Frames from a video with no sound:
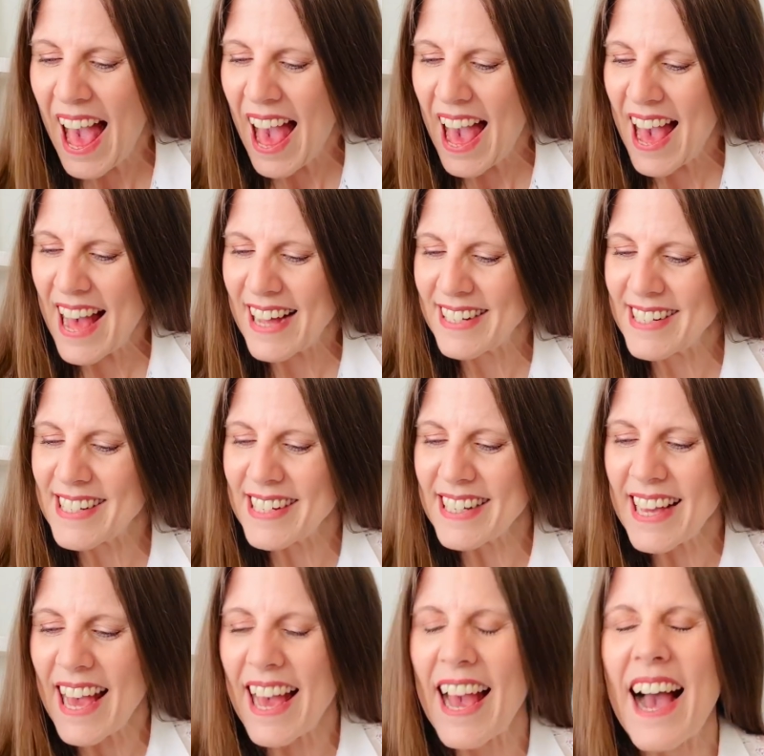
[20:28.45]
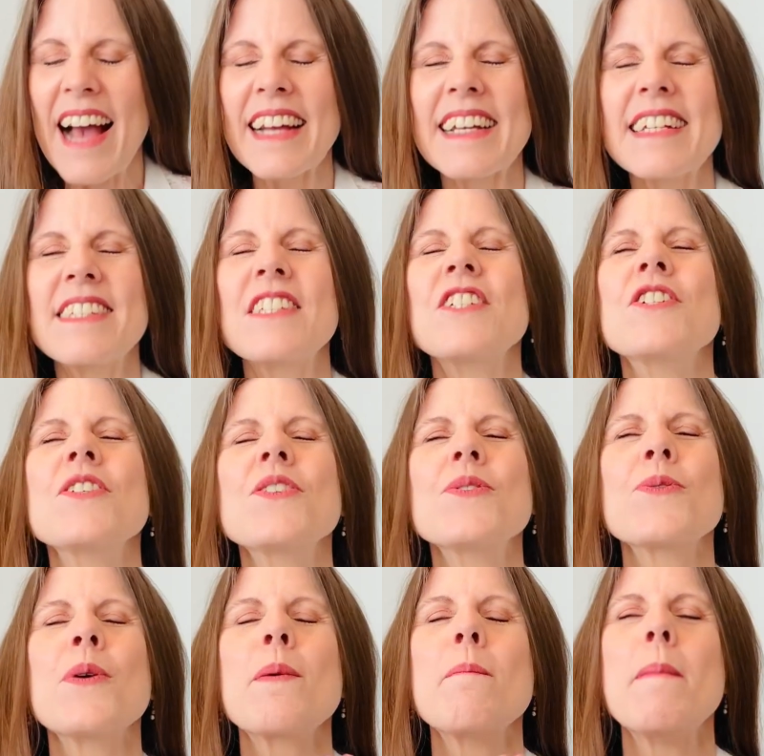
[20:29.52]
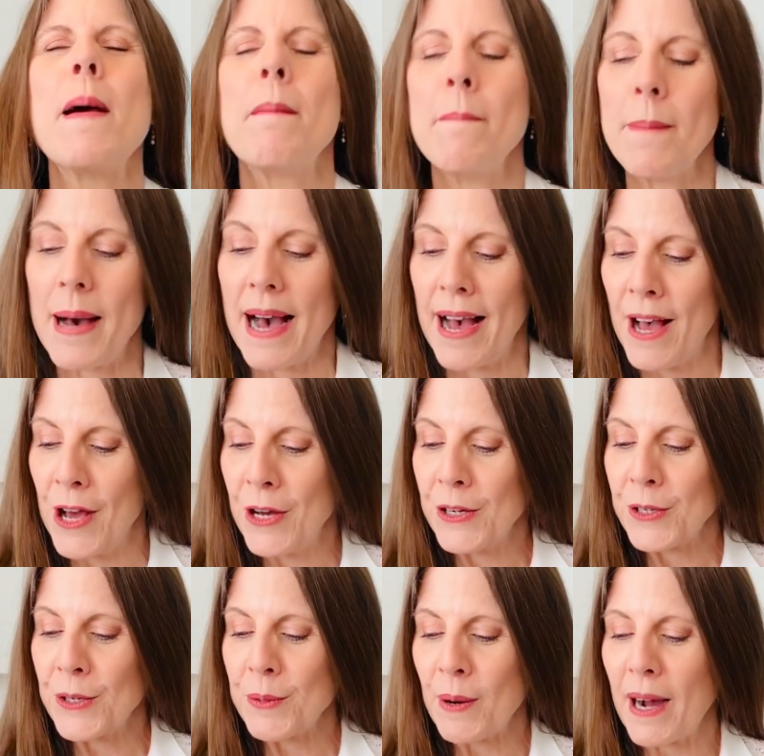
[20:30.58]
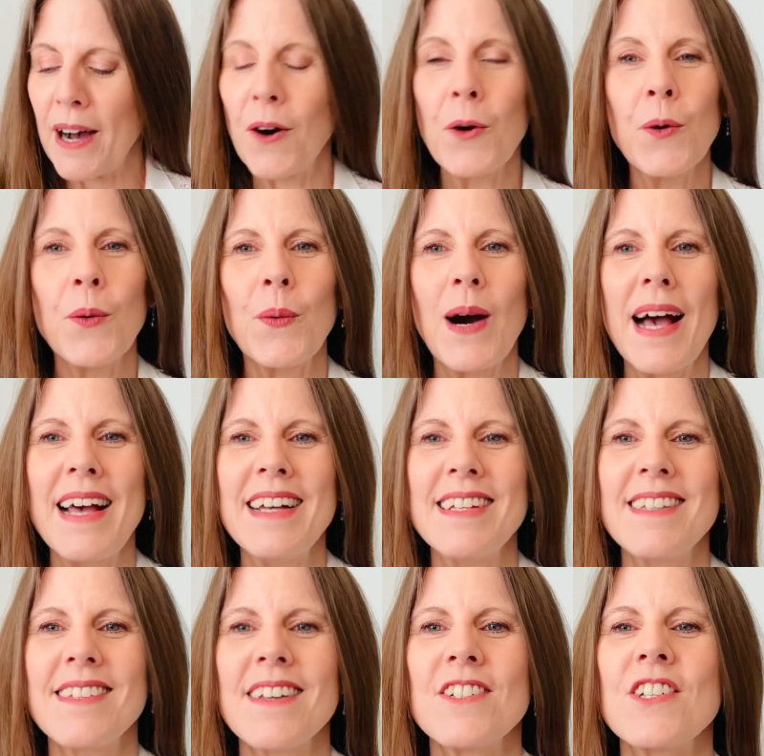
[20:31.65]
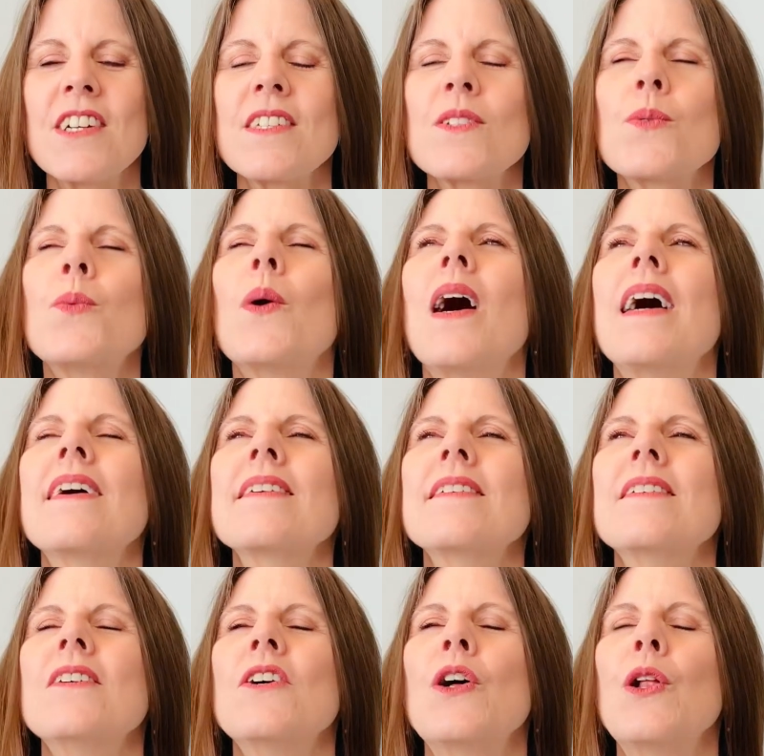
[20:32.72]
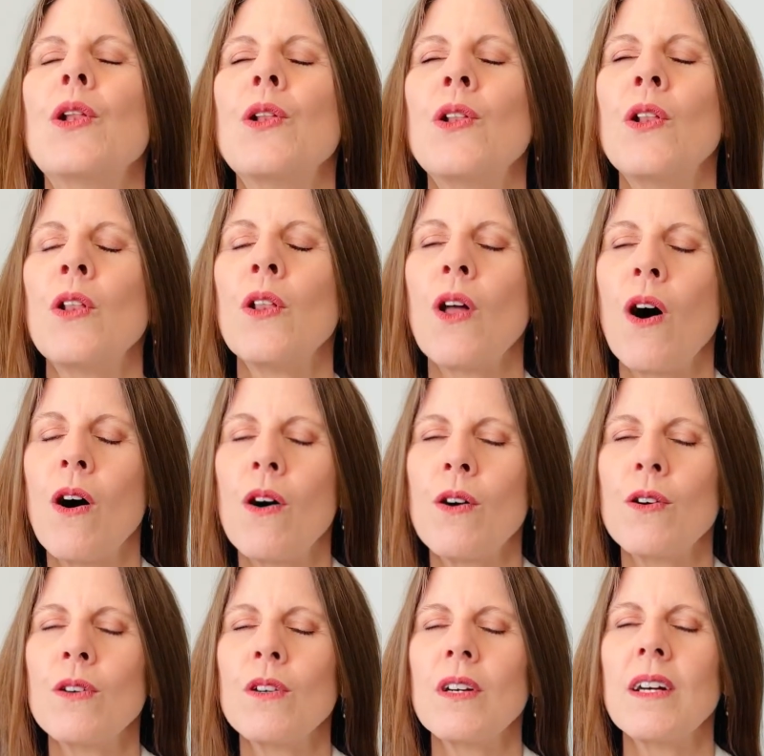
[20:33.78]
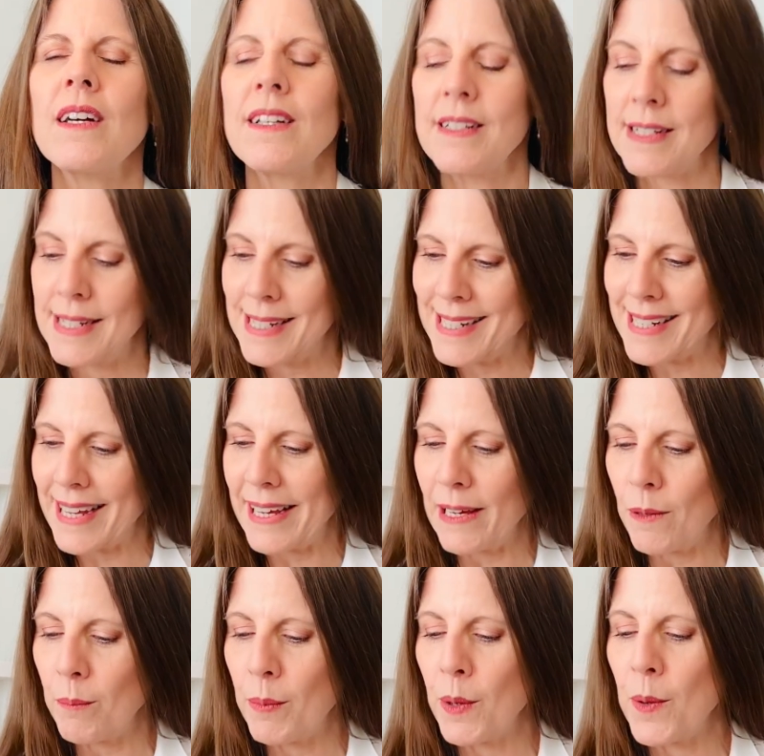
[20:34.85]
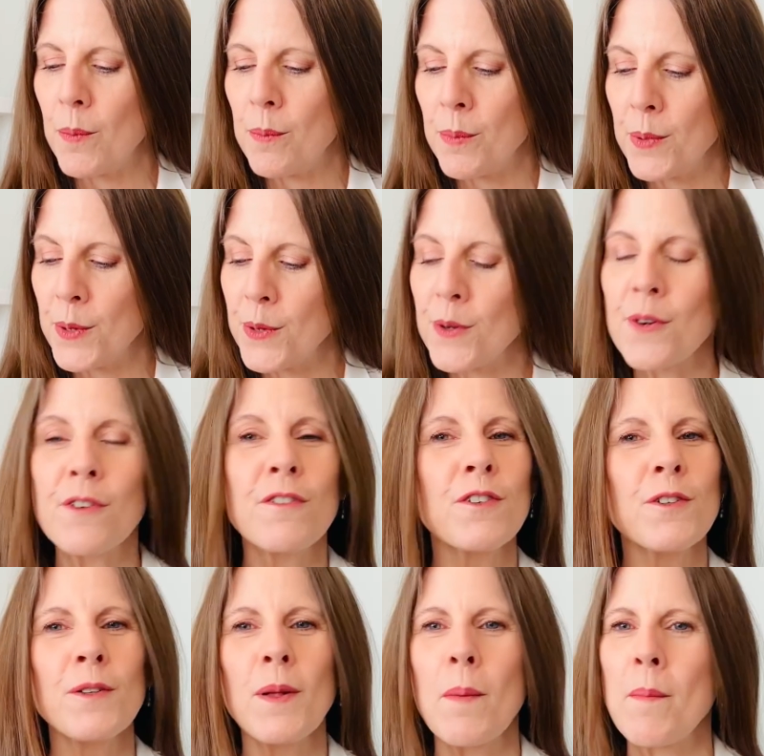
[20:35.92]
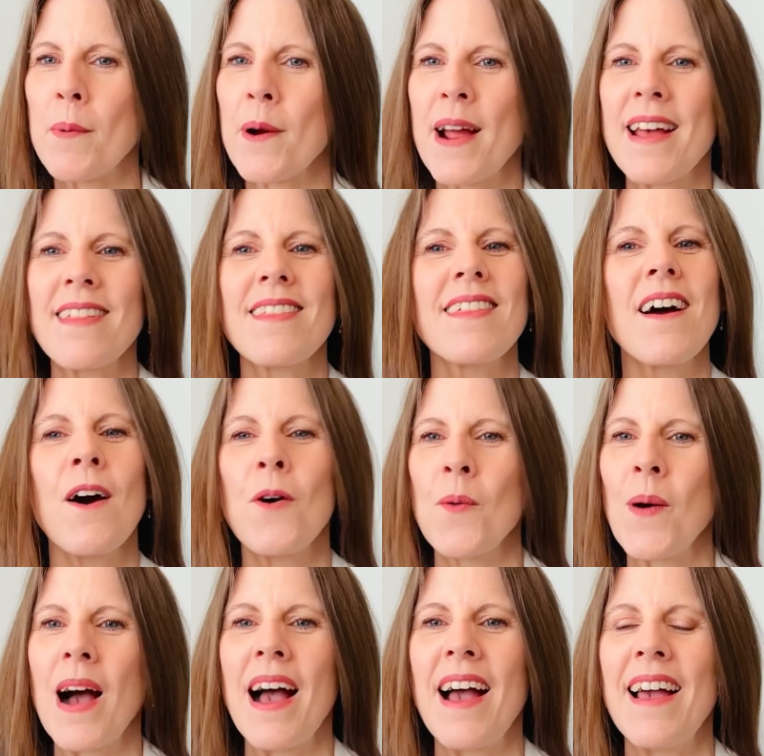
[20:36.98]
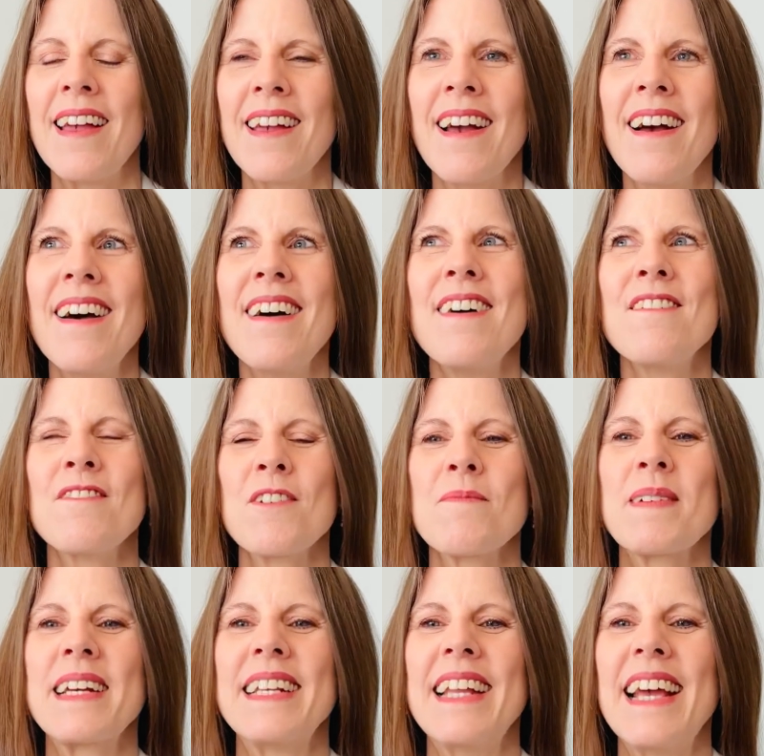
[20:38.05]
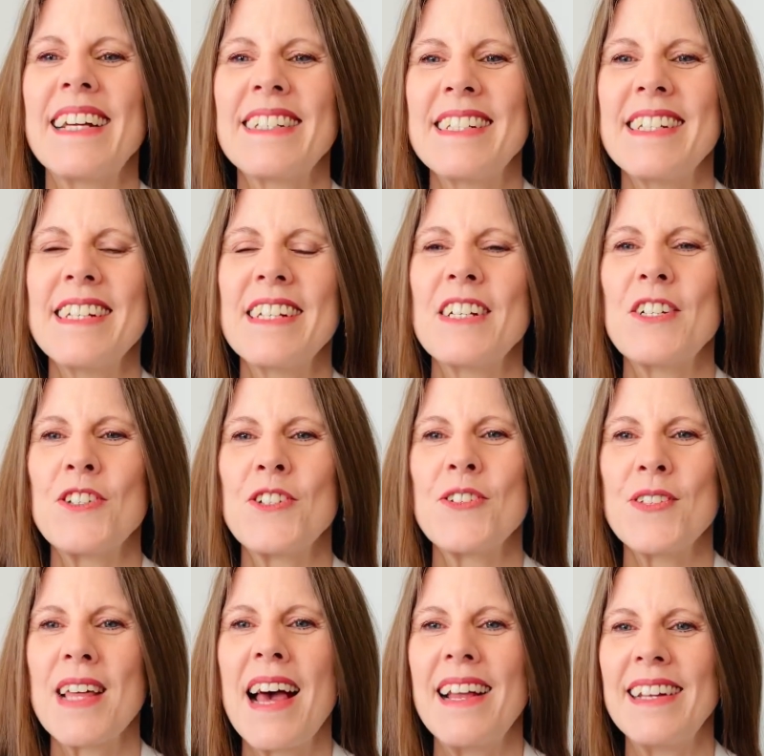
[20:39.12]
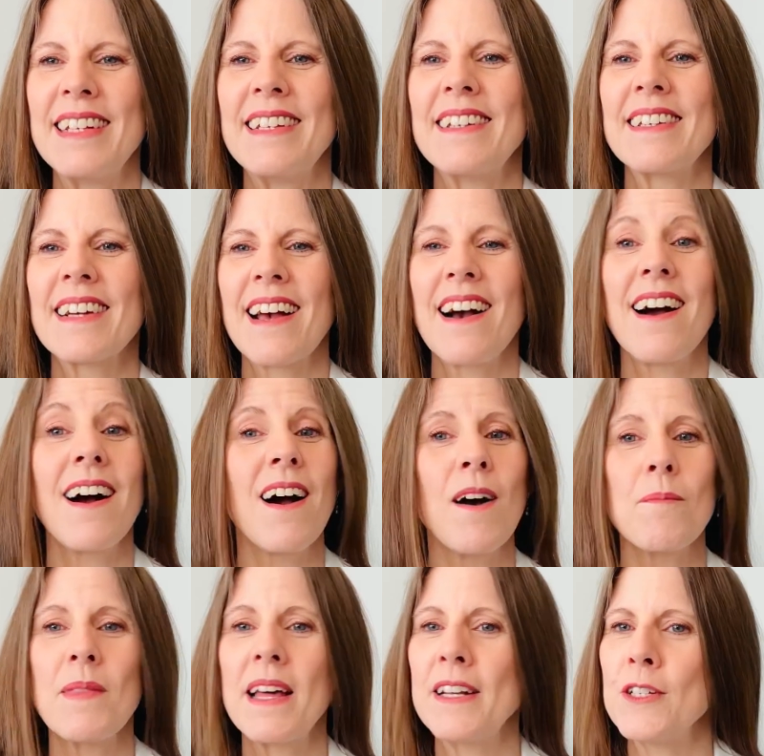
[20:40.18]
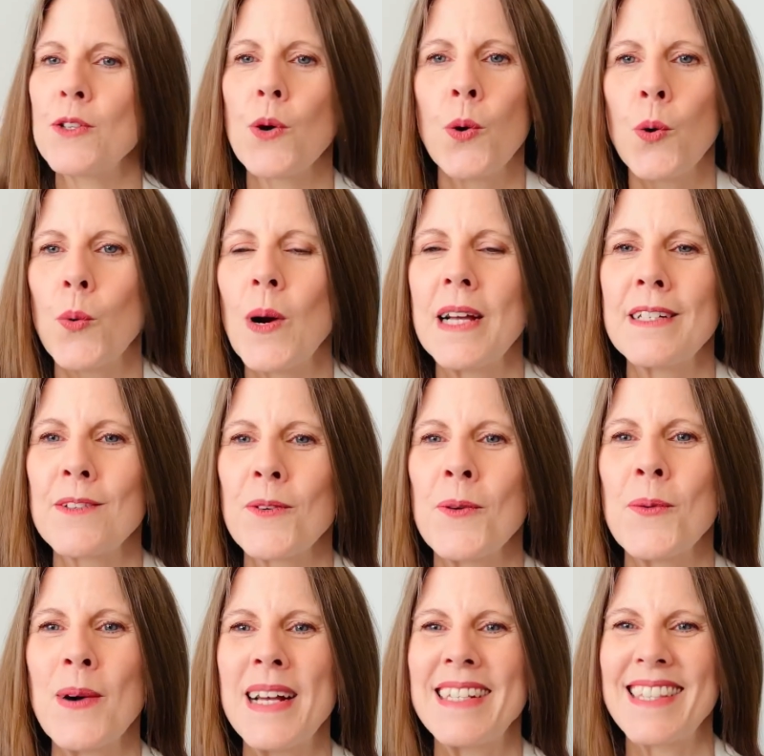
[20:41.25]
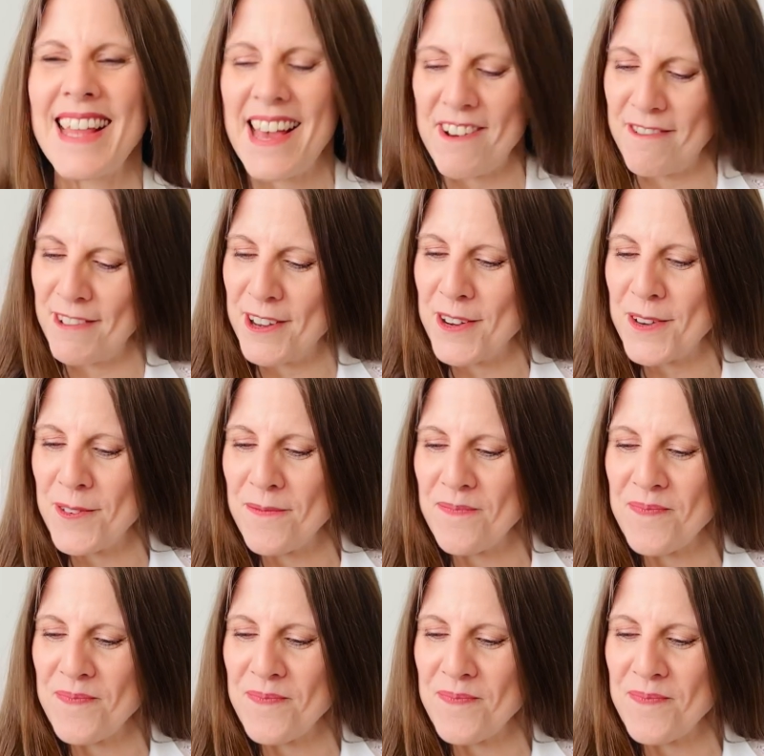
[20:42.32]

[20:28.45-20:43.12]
And yeah, I guess just remember, you are always just one long, deep, beautiful breath away from connecting to that inner calm that is always, always there for you.